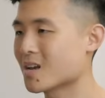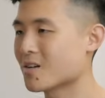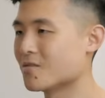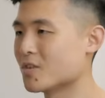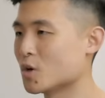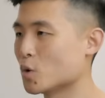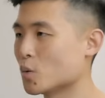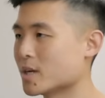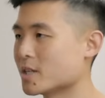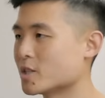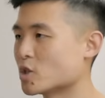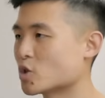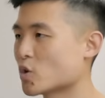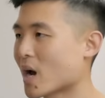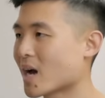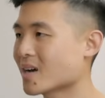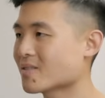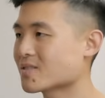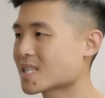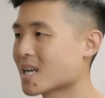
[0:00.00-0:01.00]
view in
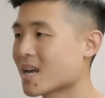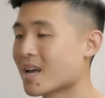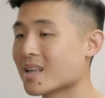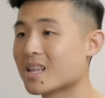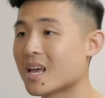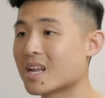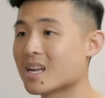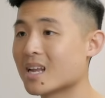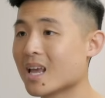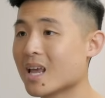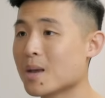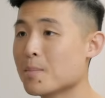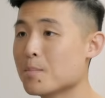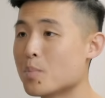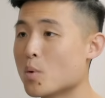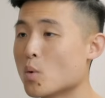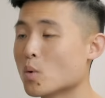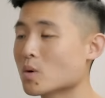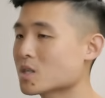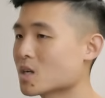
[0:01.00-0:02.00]
drafts, then
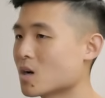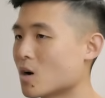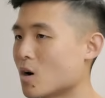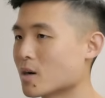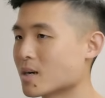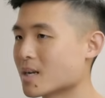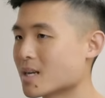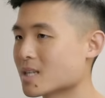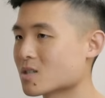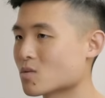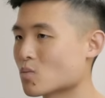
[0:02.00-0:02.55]
import on its